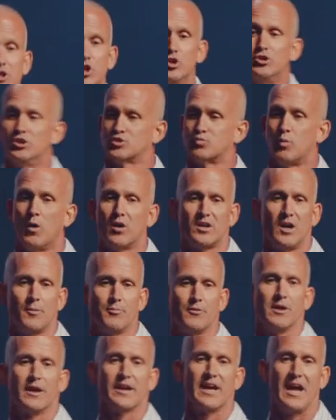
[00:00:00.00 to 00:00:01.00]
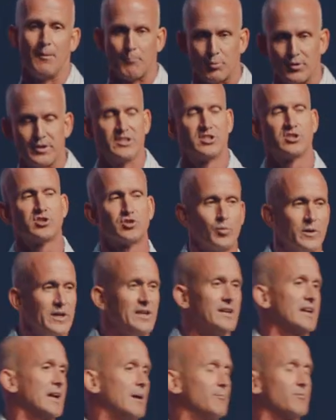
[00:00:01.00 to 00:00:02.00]
you just woke up and were like, yeah, I'm pretty sweet,
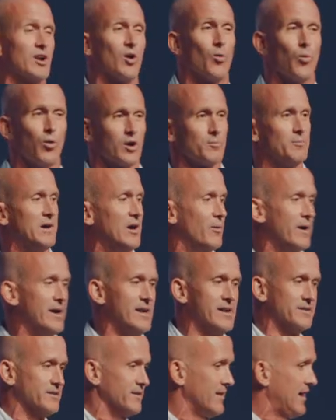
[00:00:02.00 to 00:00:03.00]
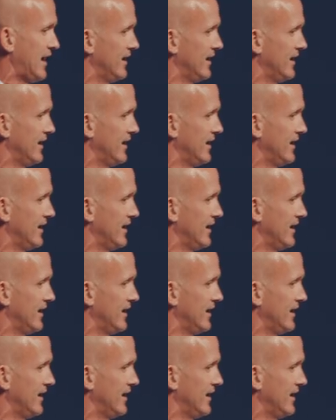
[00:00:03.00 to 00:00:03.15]
and I'm going to work my way into that.